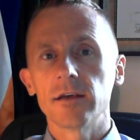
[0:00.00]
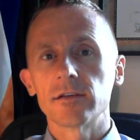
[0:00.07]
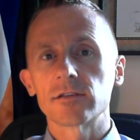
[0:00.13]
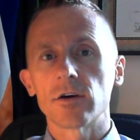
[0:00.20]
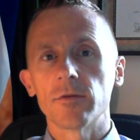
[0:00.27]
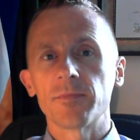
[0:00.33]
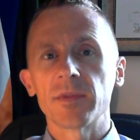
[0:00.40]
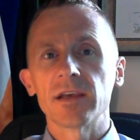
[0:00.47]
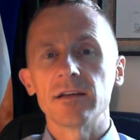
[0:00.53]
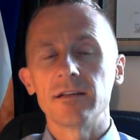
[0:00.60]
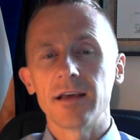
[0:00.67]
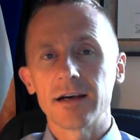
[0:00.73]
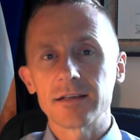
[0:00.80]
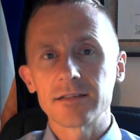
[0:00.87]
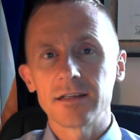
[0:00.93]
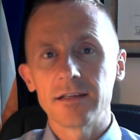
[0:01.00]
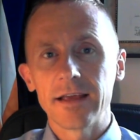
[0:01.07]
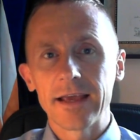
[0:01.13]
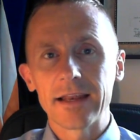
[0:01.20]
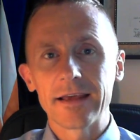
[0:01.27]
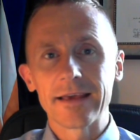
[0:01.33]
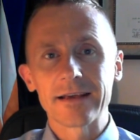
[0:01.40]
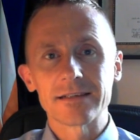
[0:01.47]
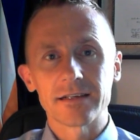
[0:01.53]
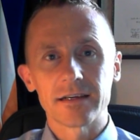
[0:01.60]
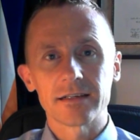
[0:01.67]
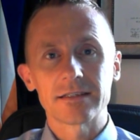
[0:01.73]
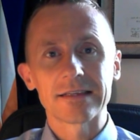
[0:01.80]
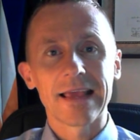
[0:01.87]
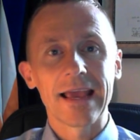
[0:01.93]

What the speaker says: So, does the data exist?